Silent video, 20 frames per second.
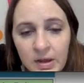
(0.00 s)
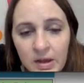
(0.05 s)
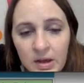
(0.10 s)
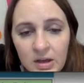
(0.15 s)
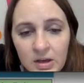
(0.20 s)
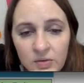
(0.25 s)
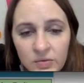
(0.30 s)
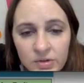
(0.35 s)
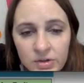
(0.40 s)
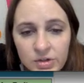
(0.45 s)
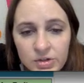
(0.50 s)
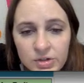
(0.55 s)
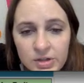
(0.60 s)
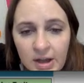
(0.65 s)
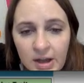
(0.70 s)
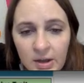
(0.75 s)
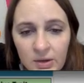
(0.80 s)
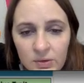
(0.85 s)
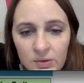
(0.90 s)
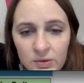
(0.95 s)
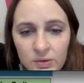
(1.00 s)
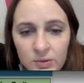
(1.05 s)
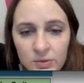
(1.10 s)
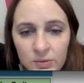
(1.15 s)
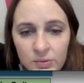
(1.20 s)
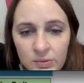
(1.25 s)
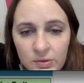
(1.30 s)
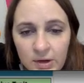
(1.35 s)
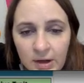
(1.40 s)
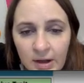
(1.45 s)
Individual cows who do
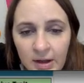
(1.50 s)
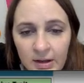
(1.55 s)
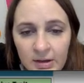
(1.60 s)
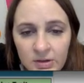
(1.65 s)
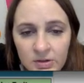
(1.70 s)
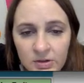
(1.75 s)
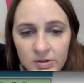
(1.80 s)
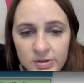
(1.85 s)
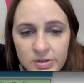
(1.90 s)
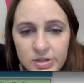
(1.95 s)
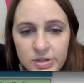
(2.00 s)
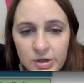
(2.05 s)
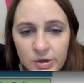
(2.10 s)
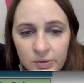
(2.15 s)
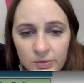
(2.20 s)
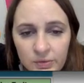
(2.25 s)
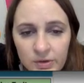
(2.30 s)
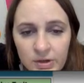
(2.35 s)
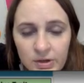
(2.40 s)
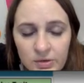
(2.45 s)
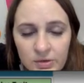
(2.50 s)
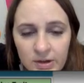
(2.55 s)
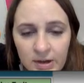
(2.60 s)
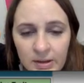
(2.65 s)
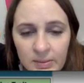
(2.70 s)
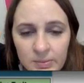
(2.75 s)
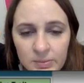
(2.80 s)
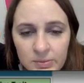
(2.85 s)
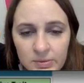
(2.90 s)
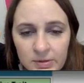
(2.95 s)
not show
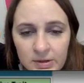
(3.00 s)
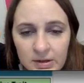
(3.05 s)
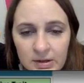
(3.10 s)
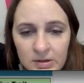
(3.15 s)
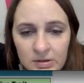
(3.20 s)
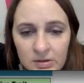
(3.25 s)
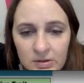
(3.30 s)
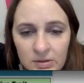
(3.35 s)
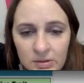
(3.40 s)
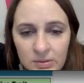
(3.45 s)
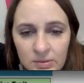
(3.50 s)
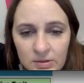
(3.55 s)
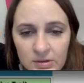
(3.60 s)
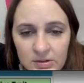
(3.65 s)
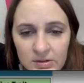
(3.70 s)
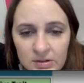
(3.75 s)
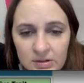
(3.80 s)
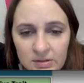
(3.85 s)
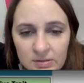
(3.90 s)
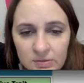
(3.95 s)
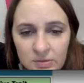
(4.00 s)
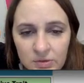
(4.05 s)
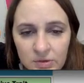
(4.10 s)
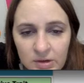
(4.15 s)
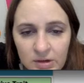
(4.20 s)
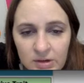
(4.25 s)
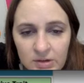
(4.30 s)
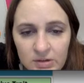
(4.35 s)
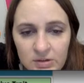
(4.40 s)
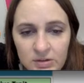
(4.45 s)
phenotypes related to the recessive
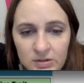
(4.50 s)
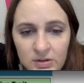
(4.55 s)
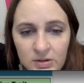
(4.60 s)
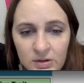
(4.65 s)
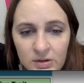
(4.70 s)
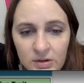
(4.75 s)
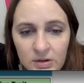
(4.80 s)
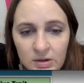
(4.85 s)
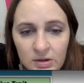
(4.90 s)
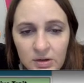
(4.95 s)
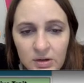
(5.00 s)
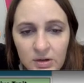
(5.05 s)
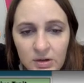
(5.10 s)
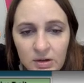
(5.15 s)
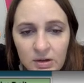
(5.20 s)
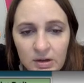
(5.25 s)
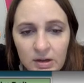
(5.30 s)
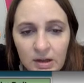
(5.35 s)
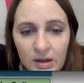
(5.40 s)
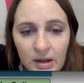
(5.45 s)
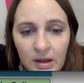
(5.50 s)
traits could